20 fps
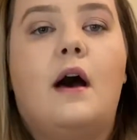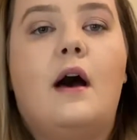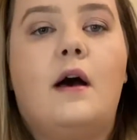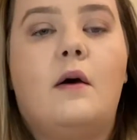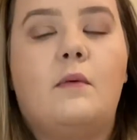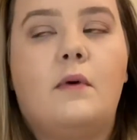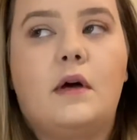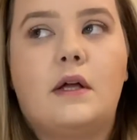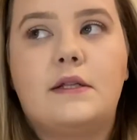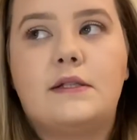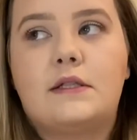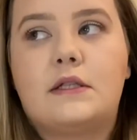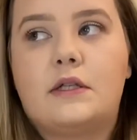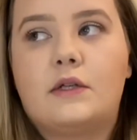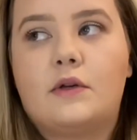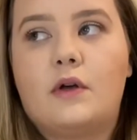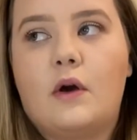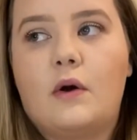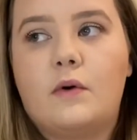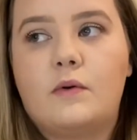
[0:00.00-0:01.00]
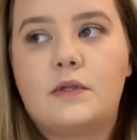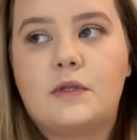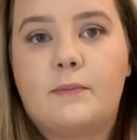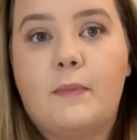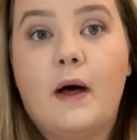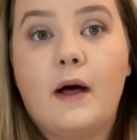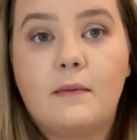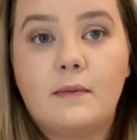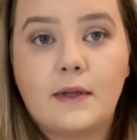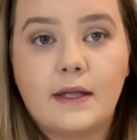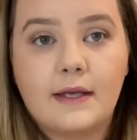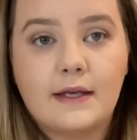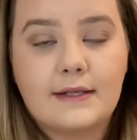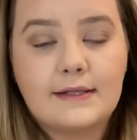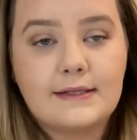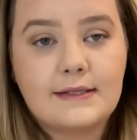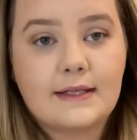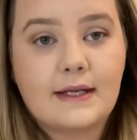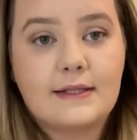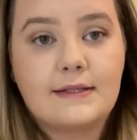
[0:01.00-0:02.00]
I want to go to
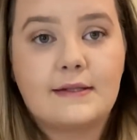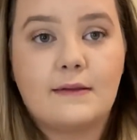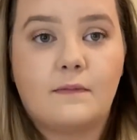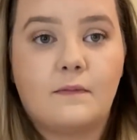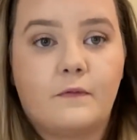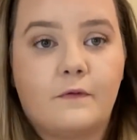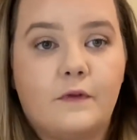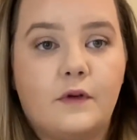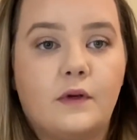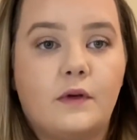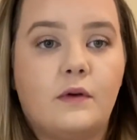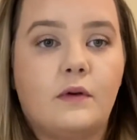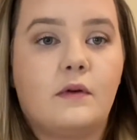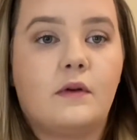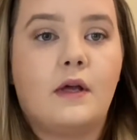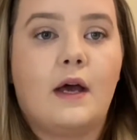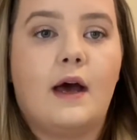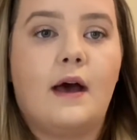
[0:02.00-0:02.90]
Publix, get some food,